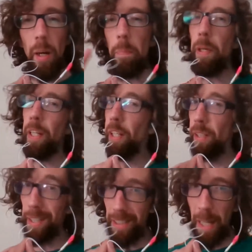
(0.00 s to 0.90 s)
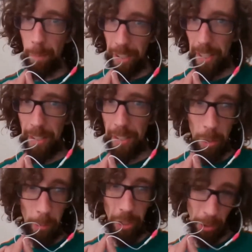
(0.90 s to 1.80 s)
But let's not pretend that's the
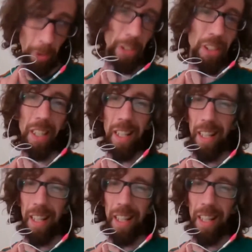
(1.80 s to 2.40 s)
only source.